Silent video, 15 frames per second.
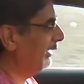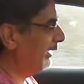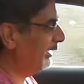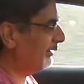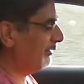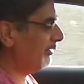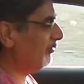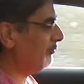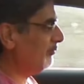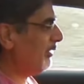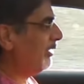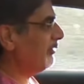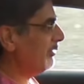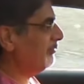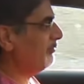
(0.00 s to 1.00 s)
It's a
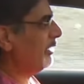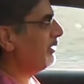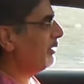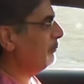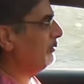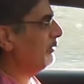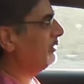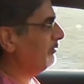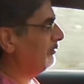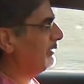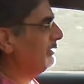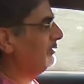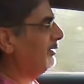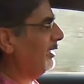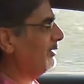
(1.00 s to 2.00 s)
very, very
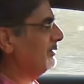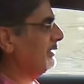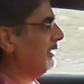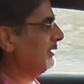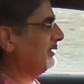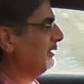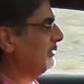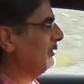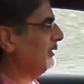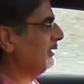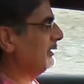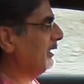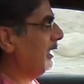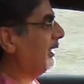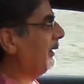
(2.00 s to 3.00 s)
beautifully judged and executed
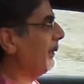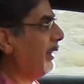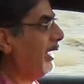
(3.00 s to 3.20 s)
car.